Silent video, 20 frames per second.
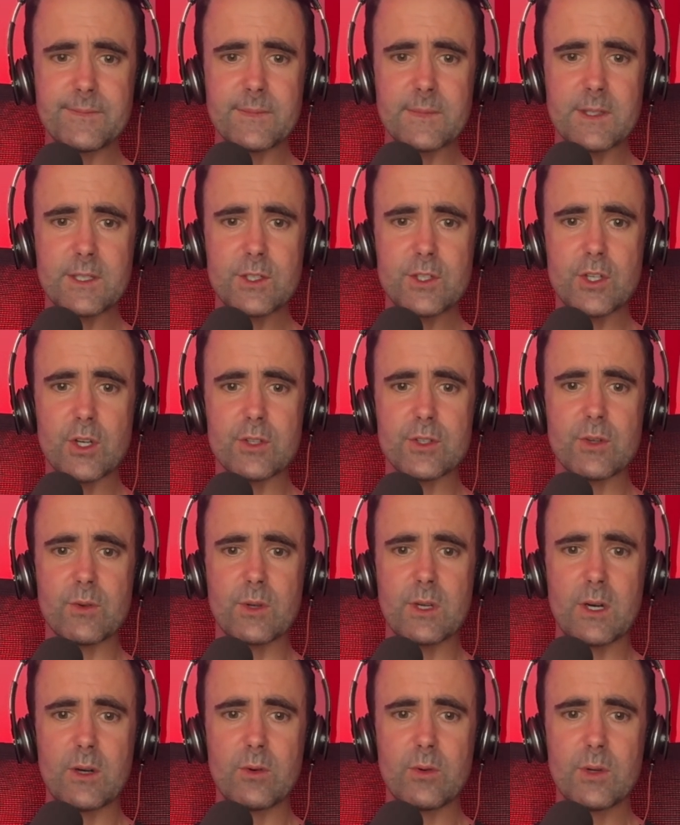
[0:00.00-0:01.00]
Shots on
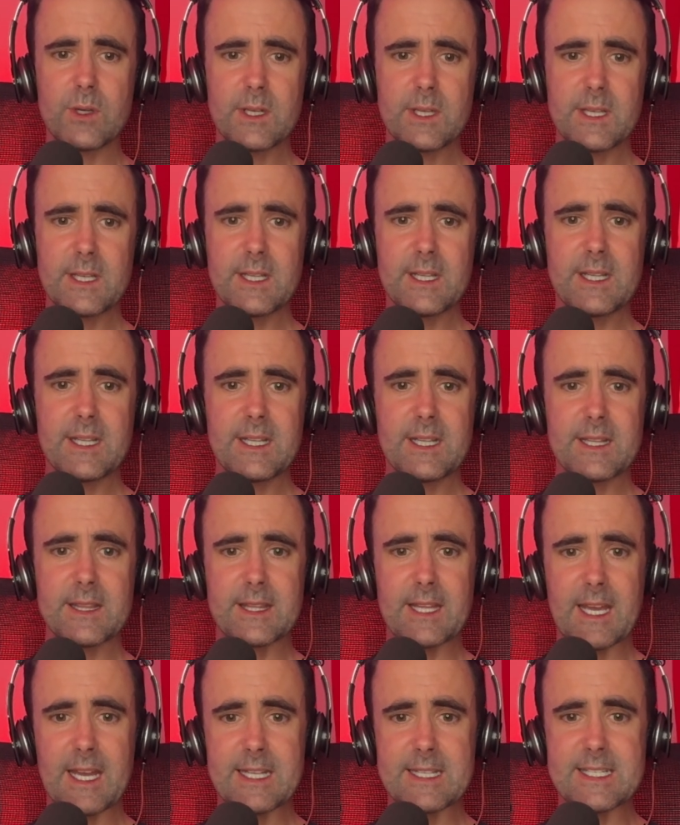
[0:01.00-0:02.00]
goal,
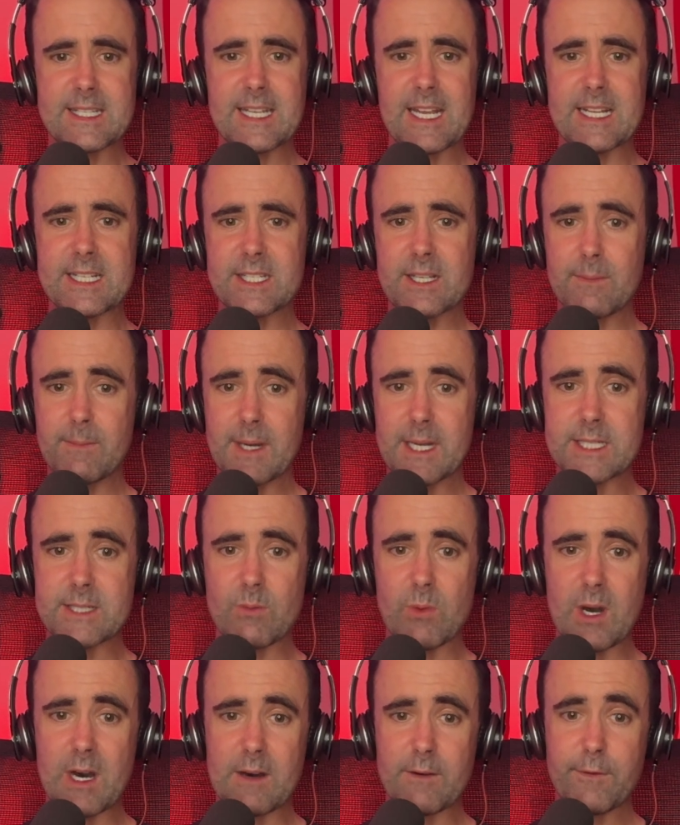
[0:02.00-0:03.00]
they had 6 compared
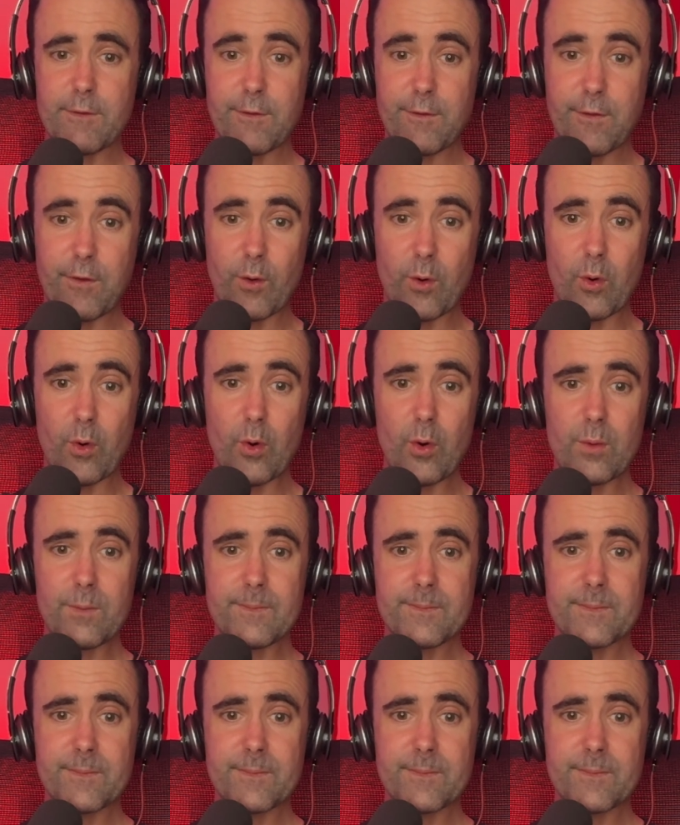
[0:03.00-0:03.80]
to our 4.